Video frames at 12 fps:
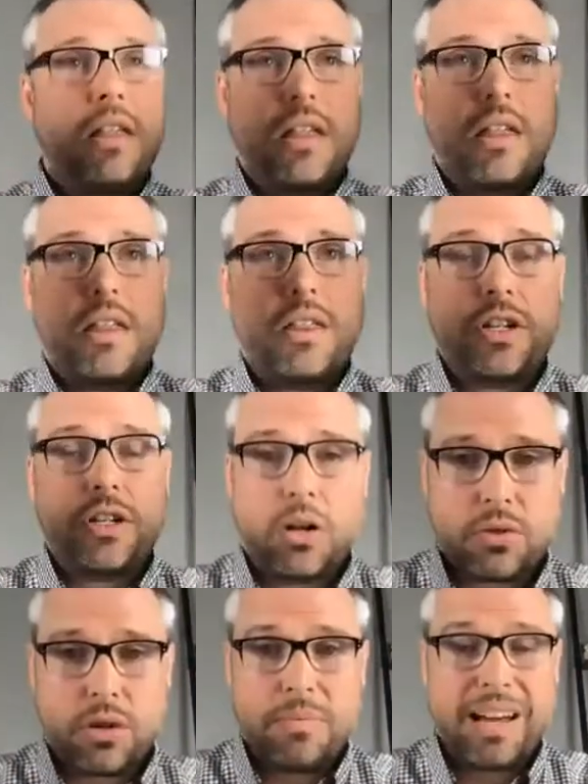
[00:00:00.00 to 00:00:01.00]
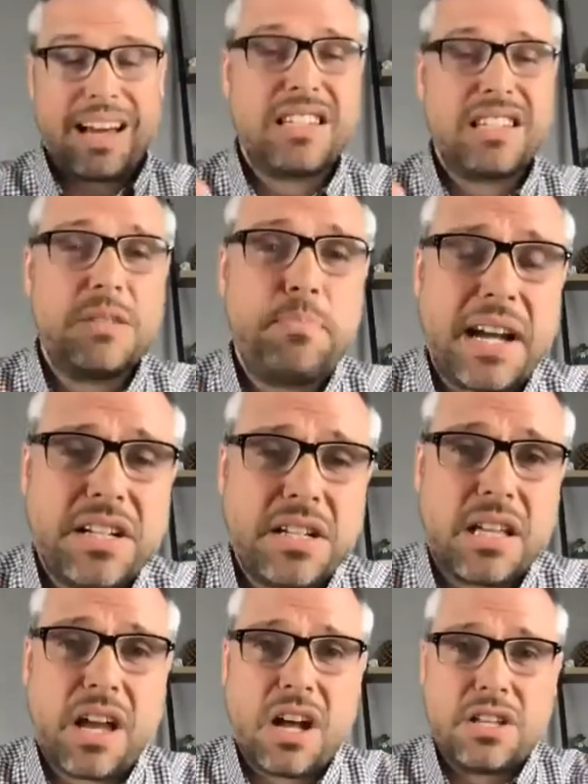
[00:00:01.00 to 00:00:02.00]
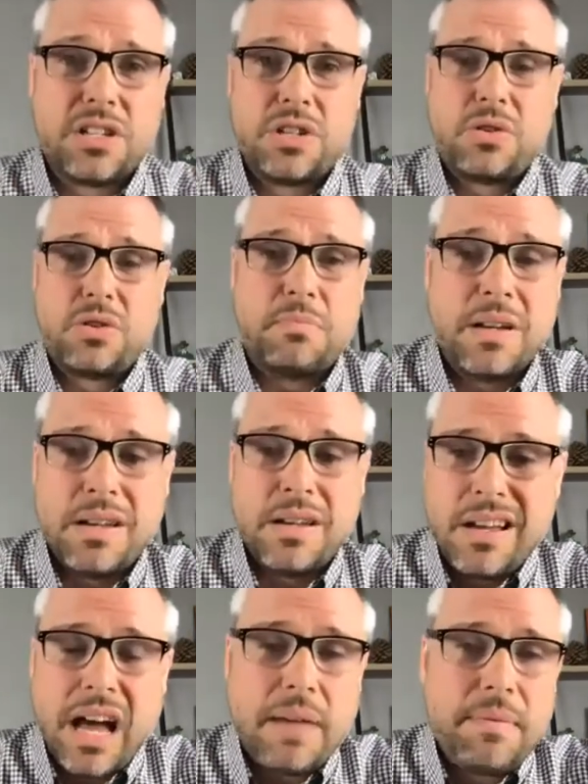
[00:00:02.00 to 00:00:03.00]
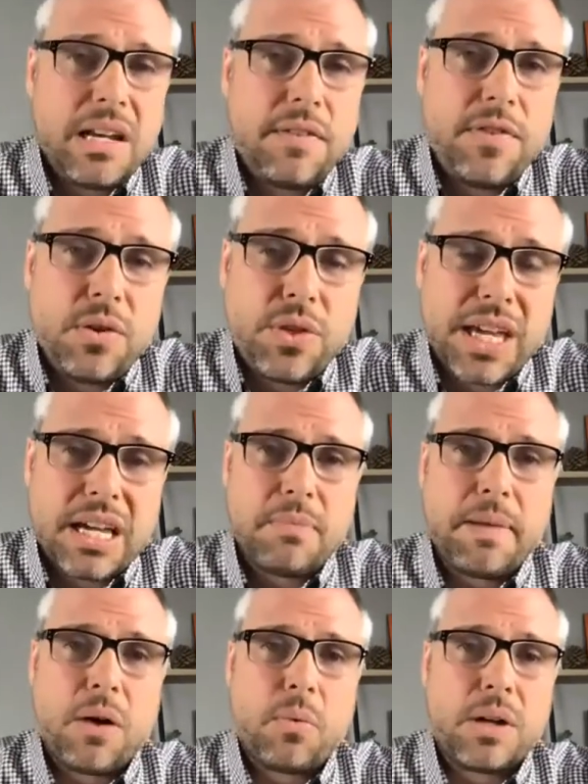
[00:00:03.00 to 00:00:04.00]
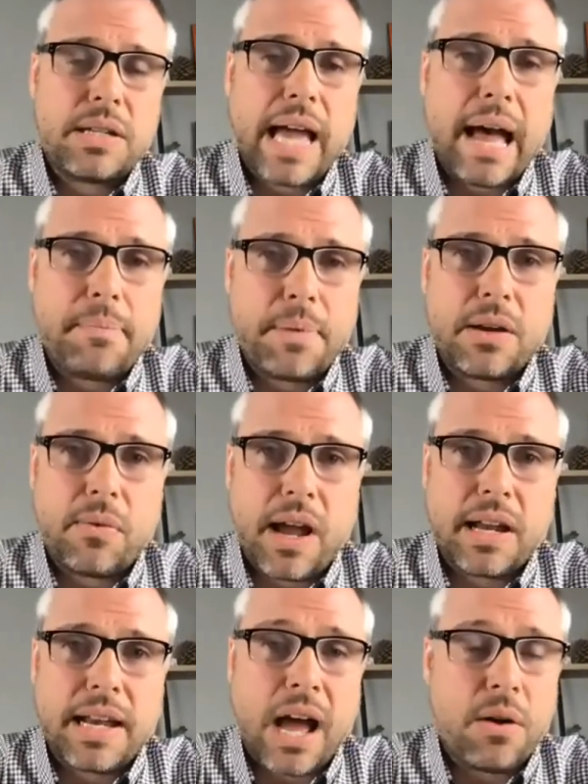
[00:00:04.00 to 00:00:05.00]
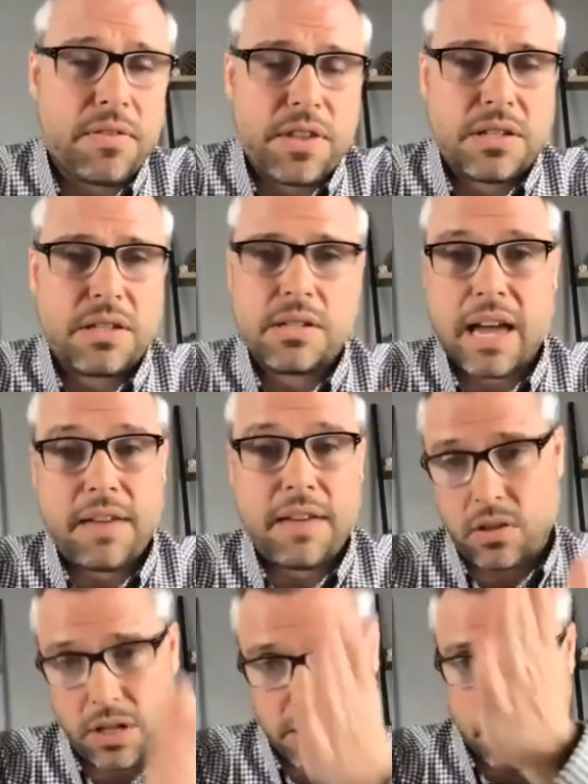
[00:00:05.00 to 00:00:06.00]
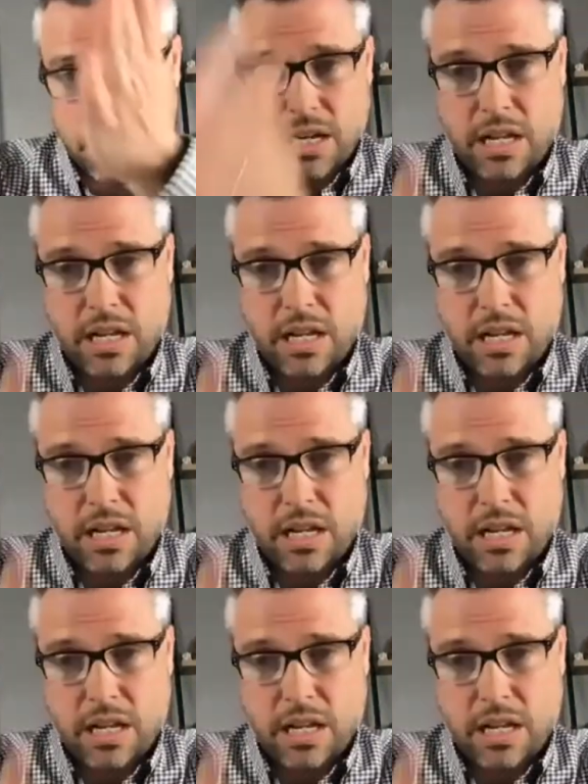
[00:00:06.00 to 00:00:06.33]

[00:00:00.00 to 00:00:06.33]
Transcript: the doldrum, especially on Zoom. I mean, if you think about what's happening right now, if this is, I haven't looked at any of the